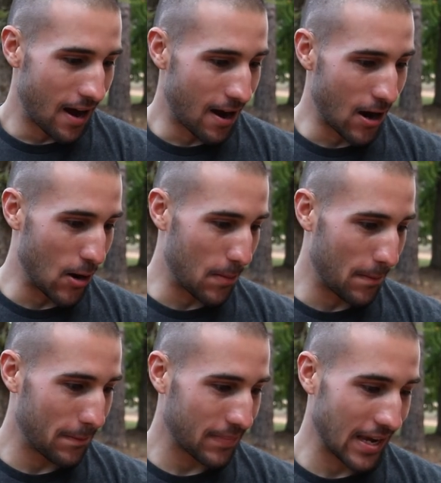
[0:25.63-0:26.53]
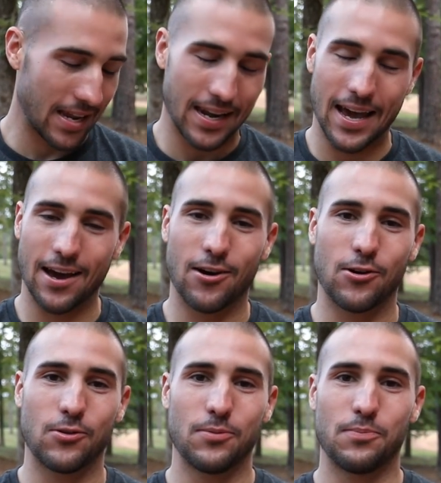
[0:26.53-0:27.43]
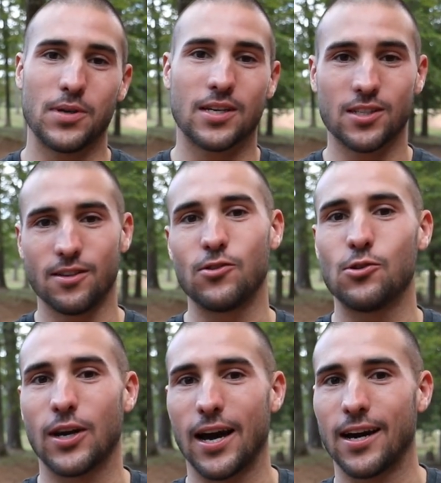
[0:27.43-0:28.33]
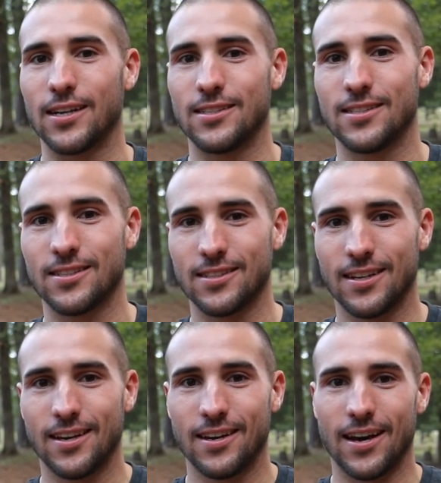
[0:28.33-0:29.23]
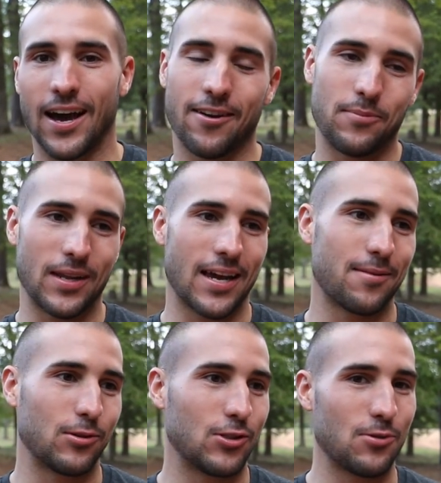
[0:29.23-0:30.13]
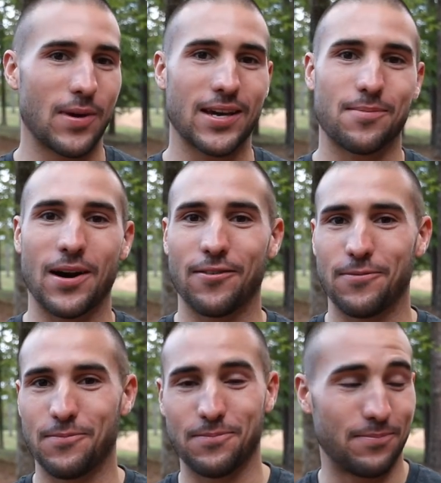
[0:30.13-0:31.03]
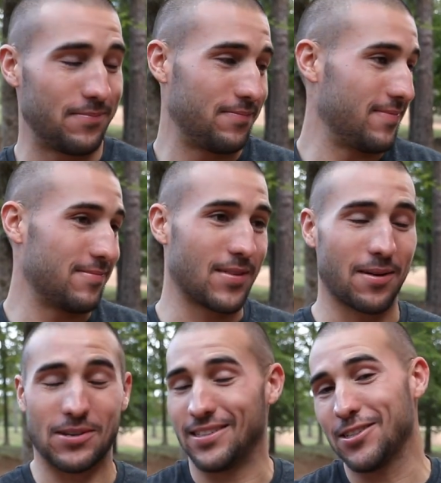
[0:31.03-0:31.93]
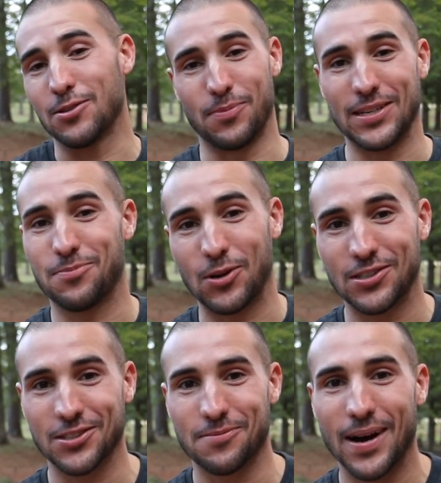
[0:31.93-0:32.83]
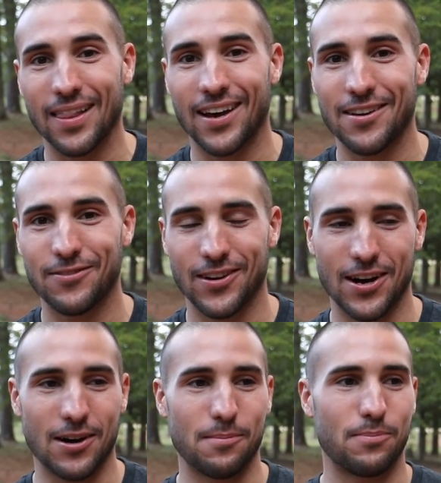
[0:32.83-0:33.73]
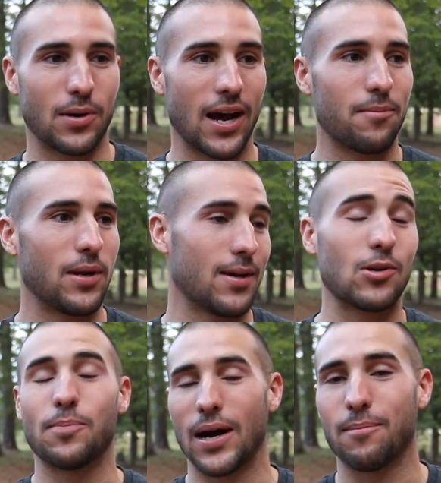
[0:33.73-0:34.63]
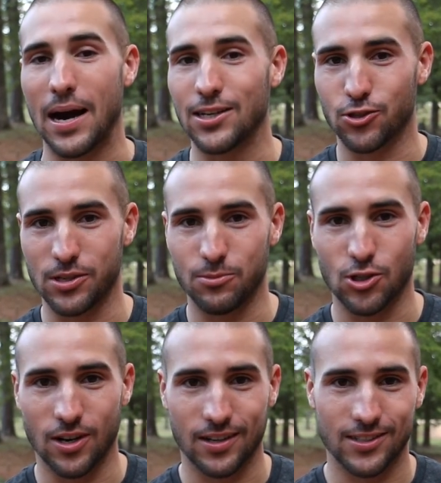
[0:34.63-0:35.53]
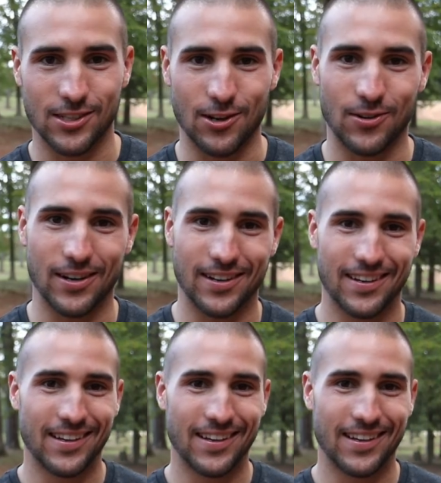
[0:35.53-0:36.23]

and now, because of you guys, I have been able to make my, I mean, this is the best purchase of my life, but I've been able to buy my dream truck. So